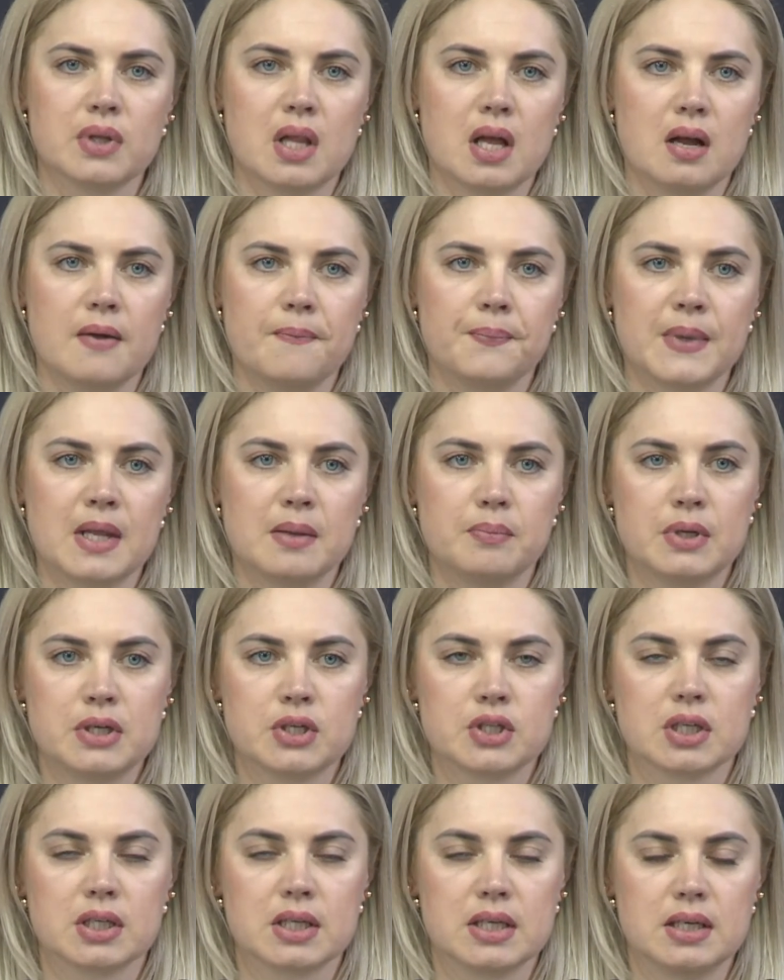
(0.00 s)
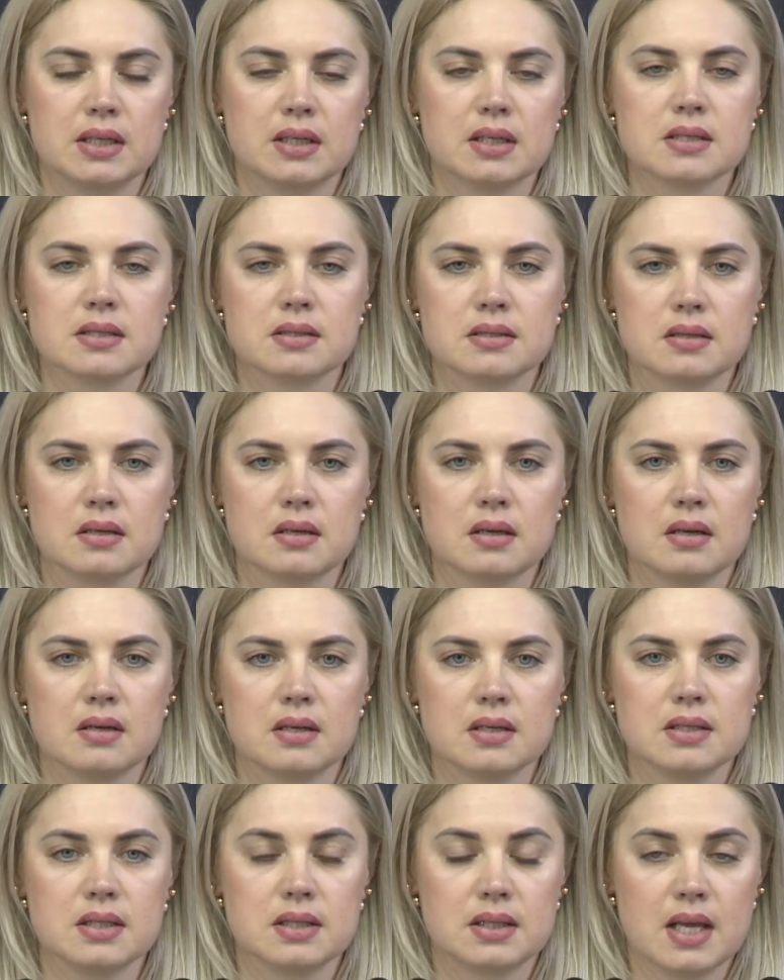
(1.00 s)
have been the first when it
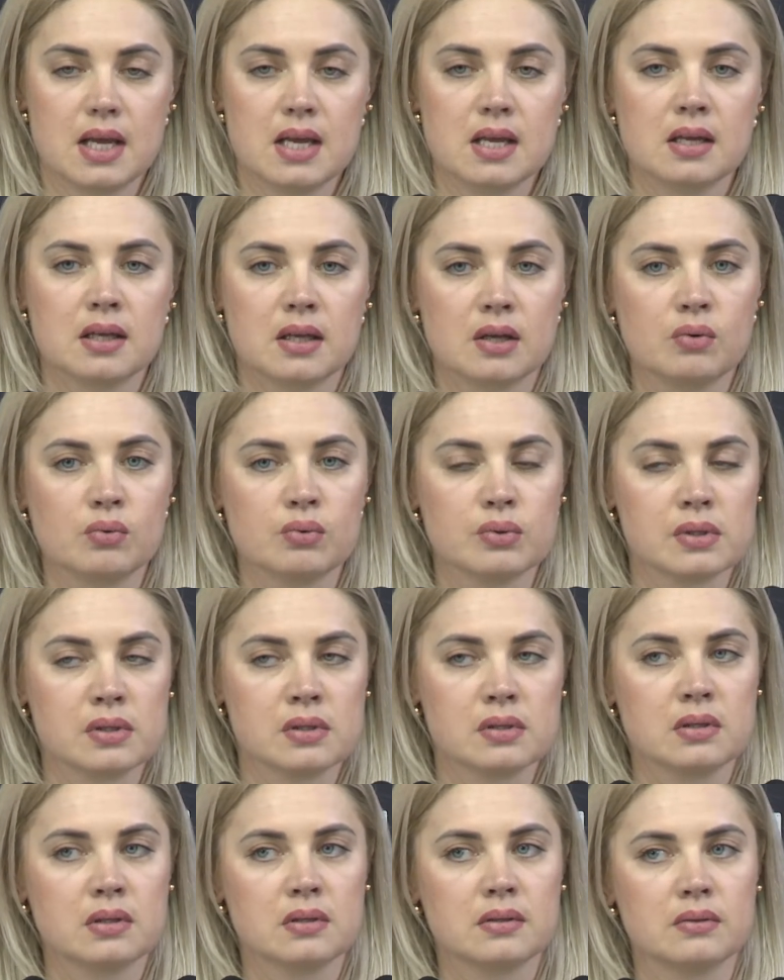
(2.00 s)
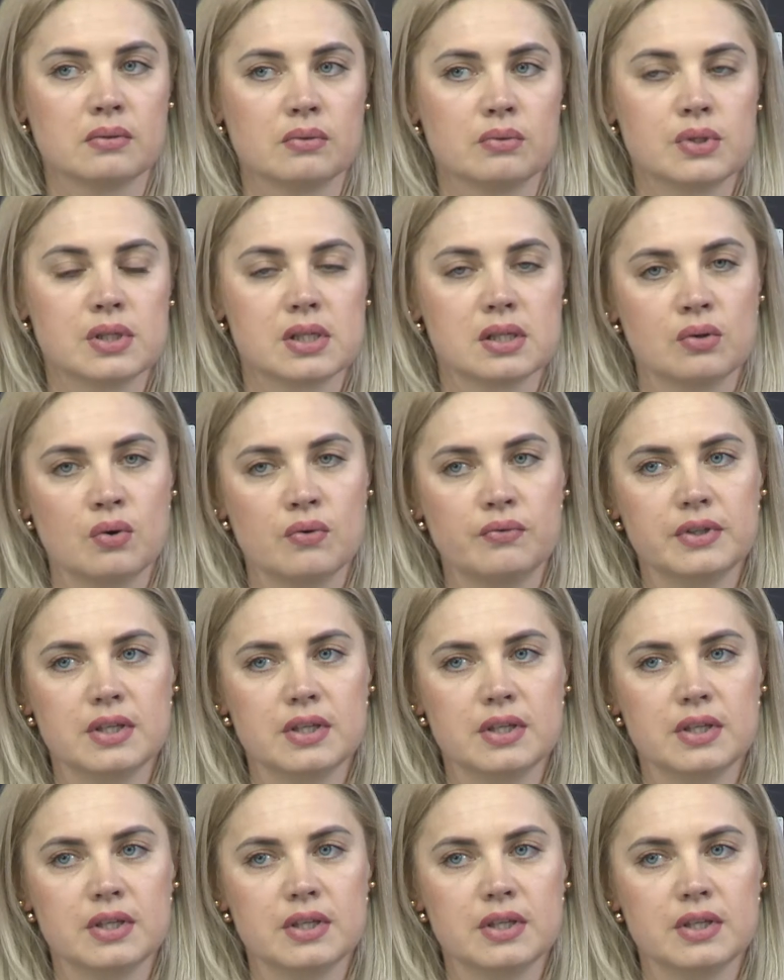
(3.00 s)
comes to this indicator.